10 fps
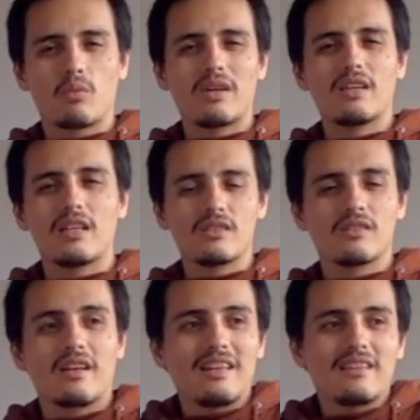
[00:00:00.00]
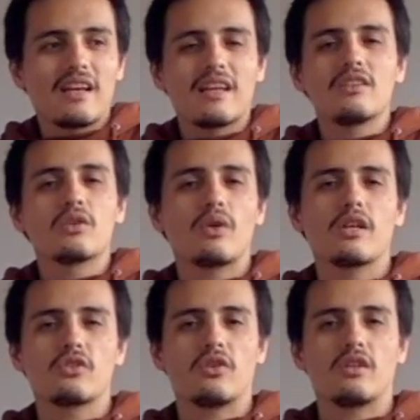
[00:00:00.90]
When it's that
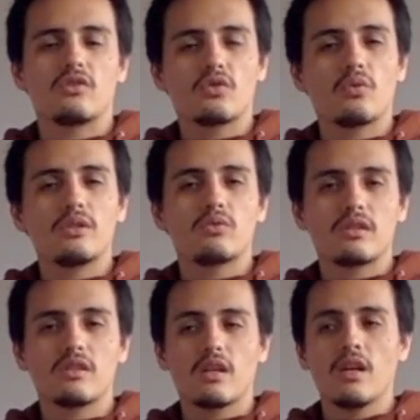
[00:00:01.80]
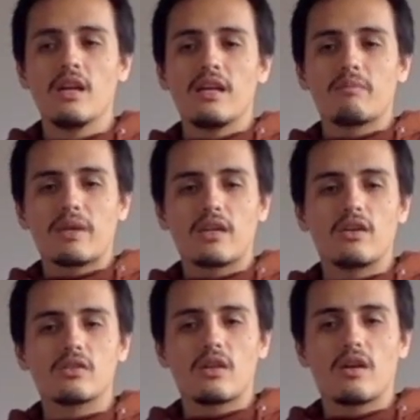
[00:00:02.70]
interaction, it's so interesting
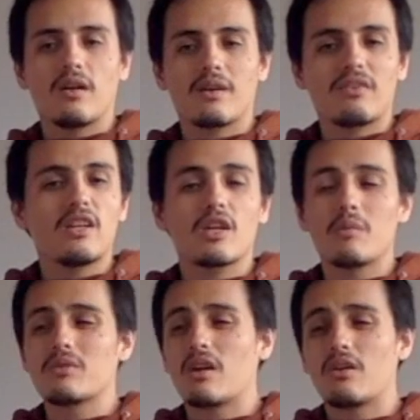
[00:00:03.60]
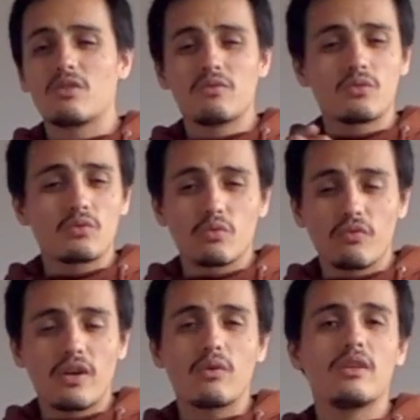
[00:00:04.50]
because video games are
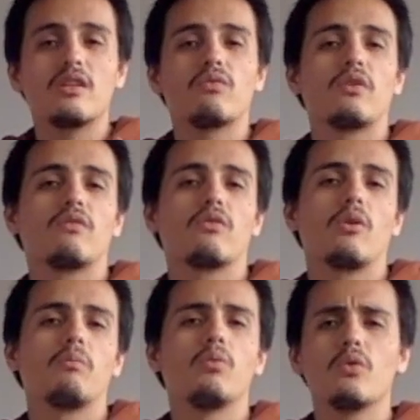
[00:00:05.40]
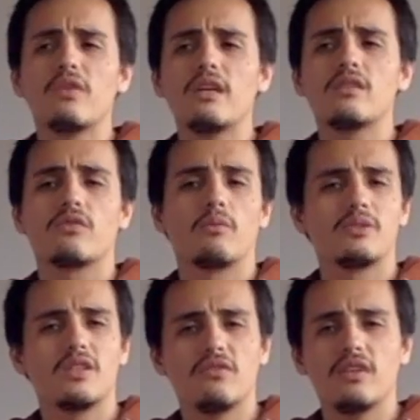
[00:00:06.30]
very different from movies, from
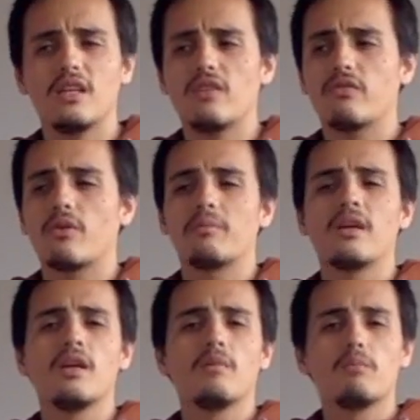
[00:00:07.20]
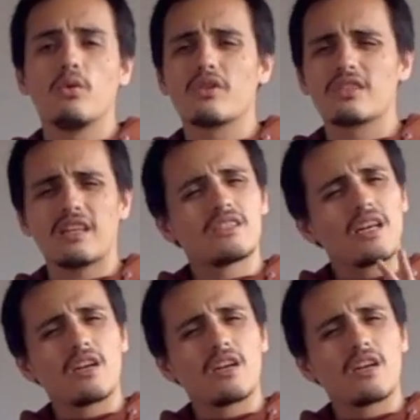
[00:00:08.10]
TV, from books. It's